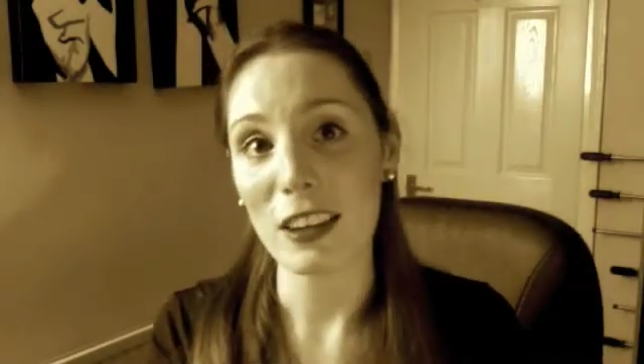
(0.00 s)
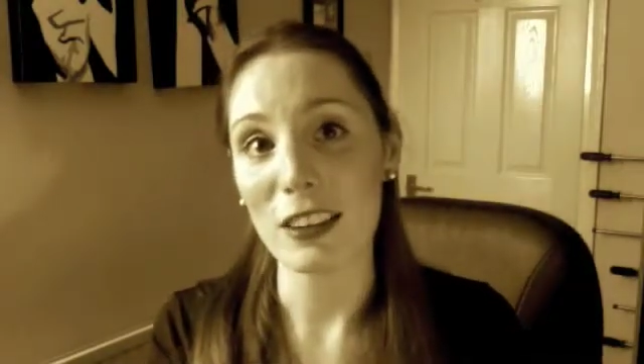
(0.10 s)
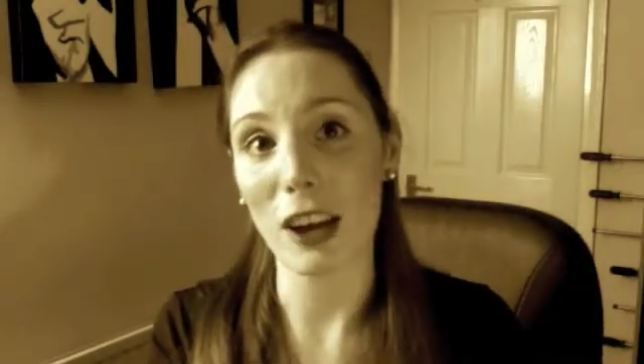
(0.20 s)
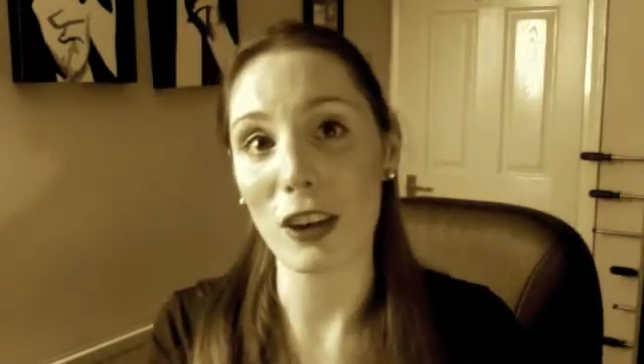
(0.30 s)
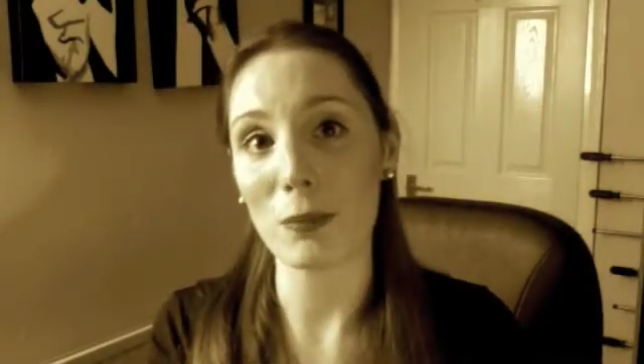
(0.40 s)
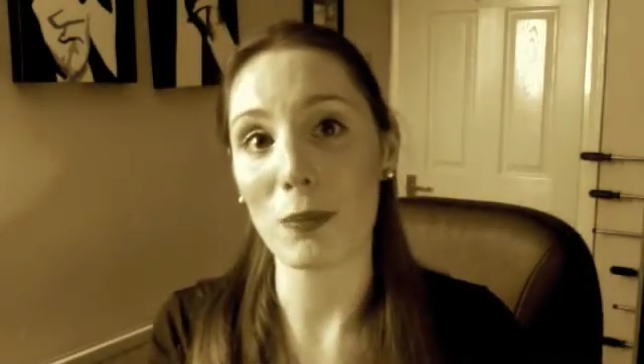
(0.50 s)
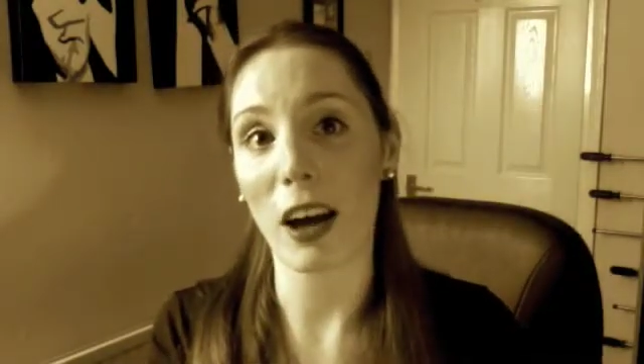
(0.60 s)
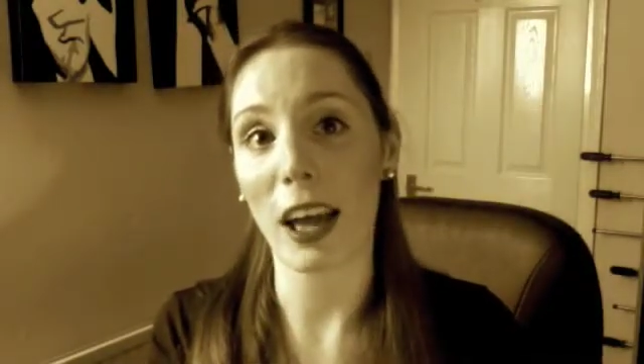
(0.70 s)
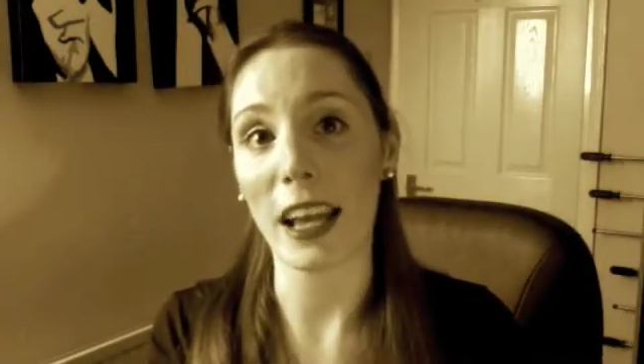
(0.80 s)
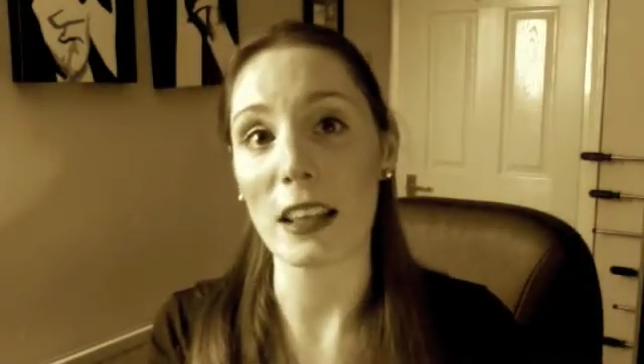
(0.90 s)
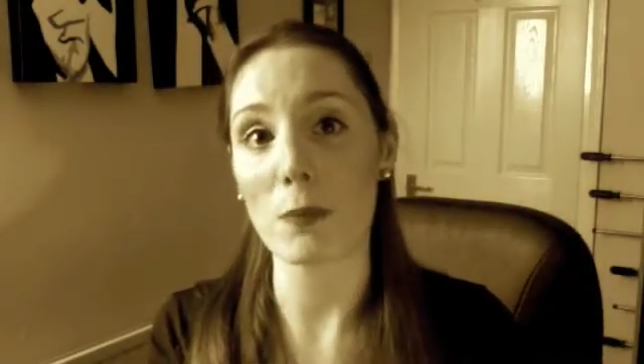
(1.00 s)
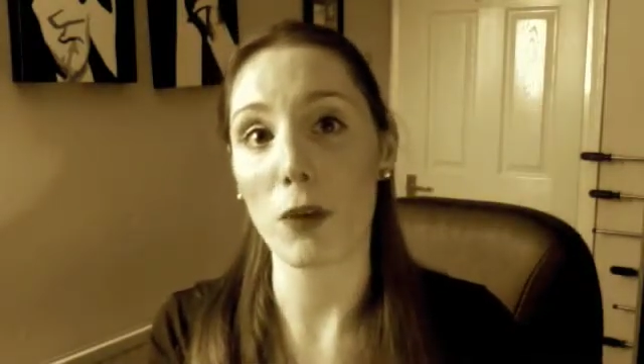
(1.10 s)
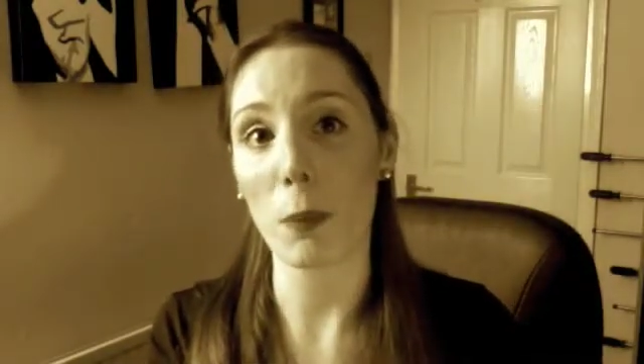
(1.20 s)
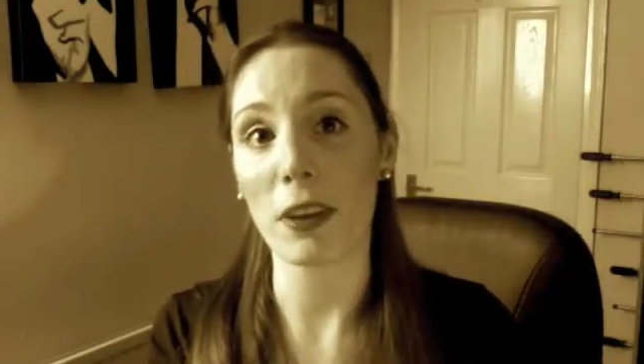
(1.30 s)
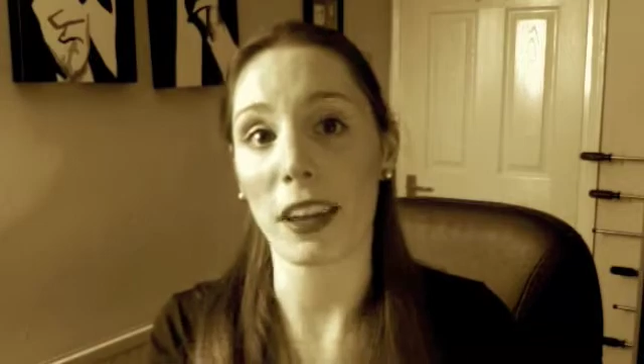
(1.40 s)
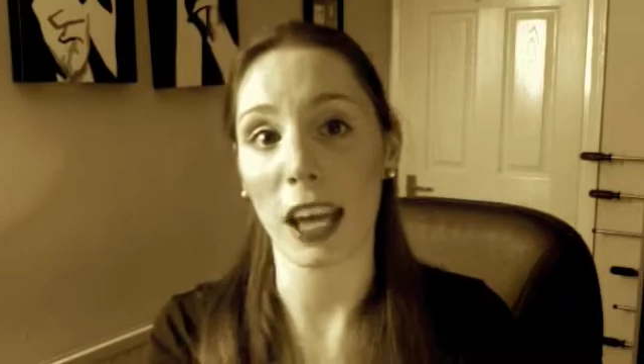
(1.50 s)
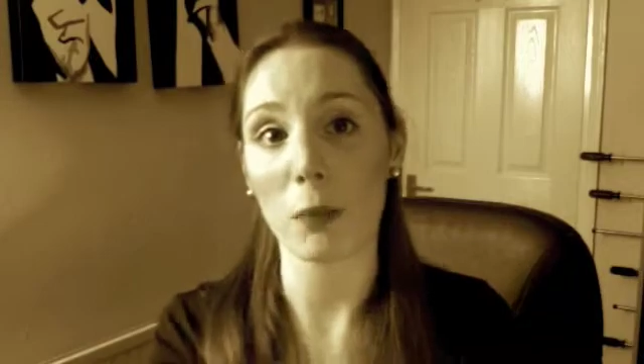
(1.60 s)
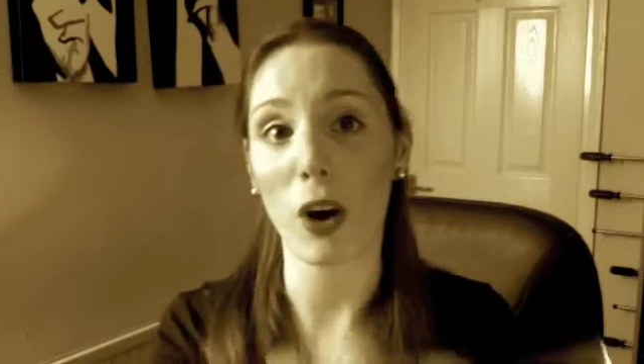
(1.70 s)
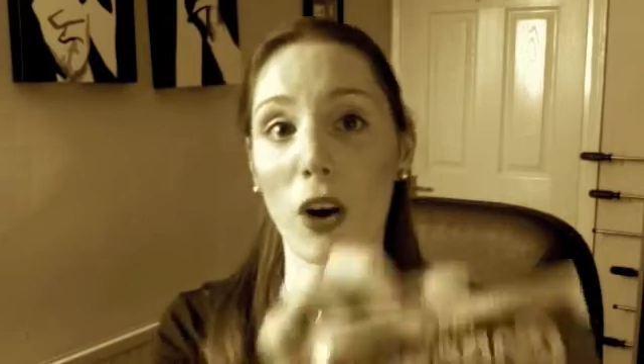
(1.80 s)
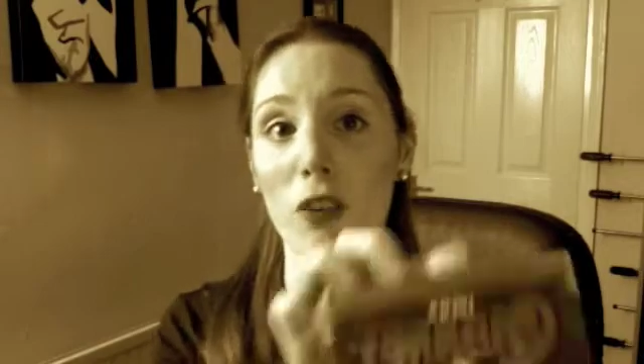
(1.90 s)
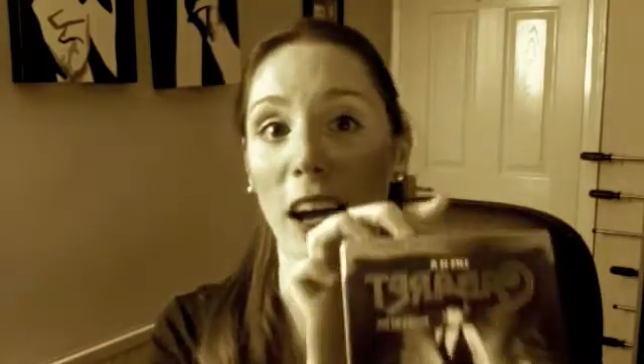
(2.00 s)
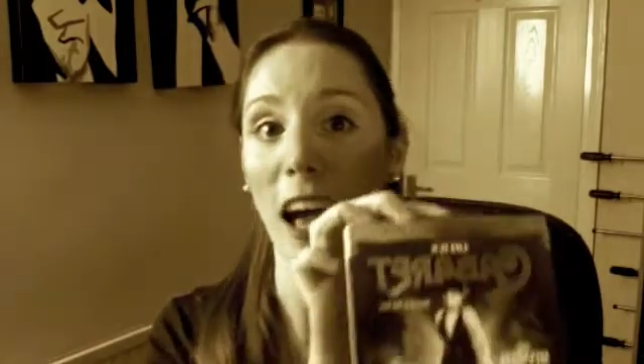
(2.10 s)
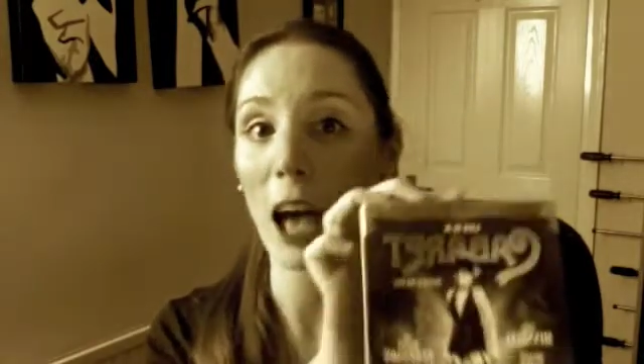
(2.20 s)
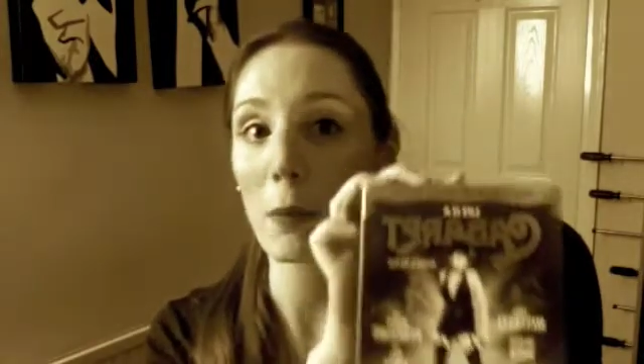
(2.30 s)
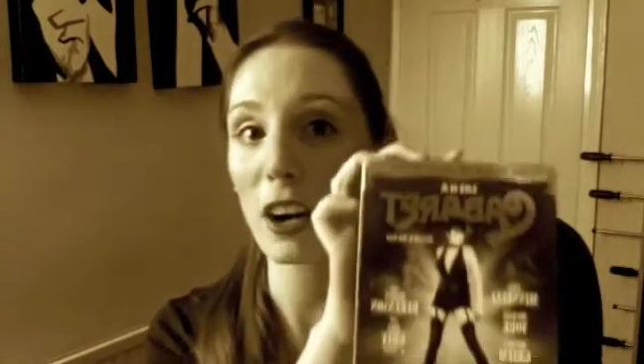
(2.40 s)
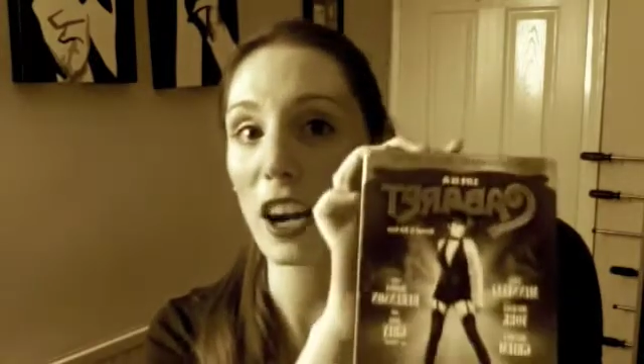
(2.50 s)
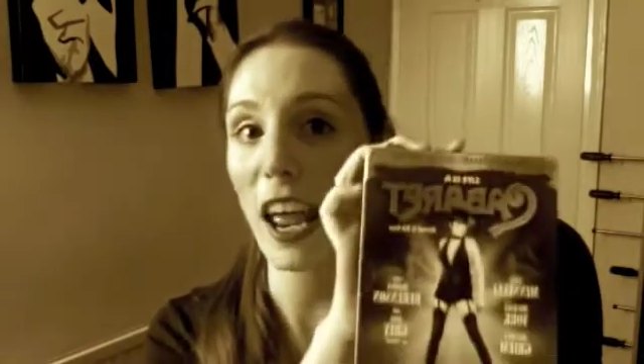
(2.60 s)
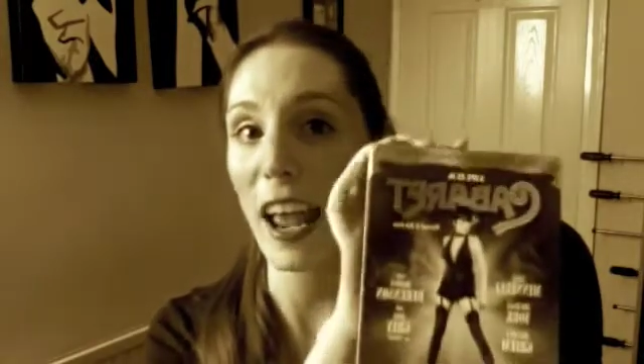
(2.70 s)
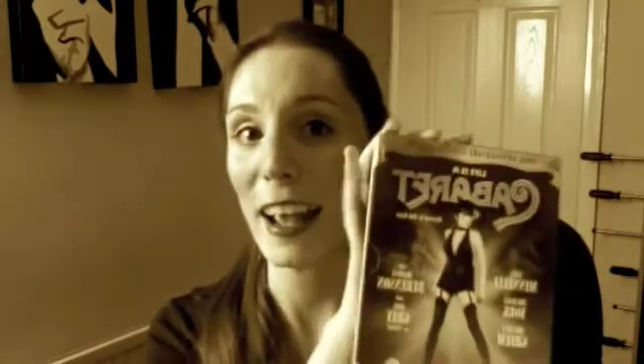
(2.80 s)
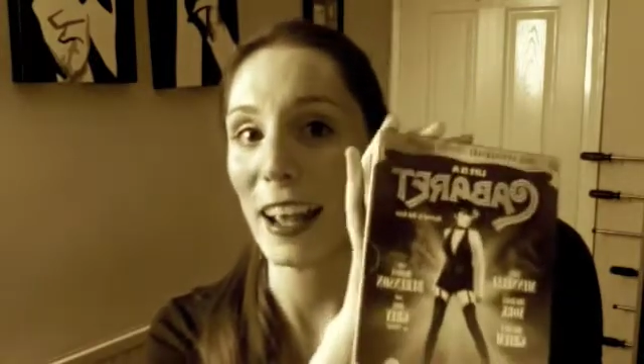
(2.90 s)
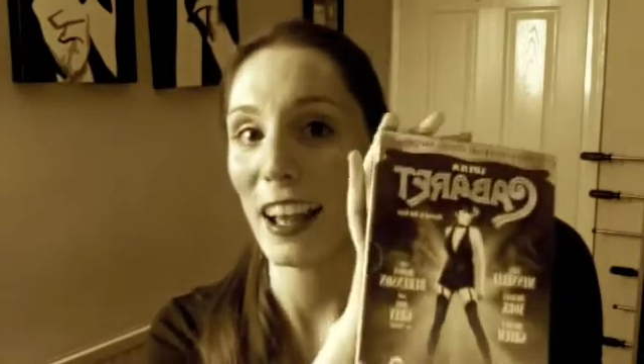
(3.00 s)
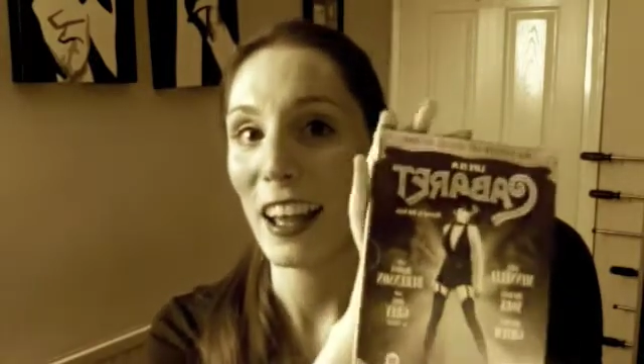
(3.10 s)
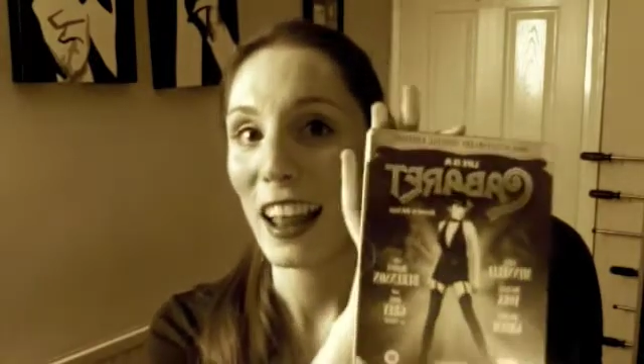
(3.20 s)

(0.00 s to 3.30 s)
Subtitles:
known by its proper name of Cabaret,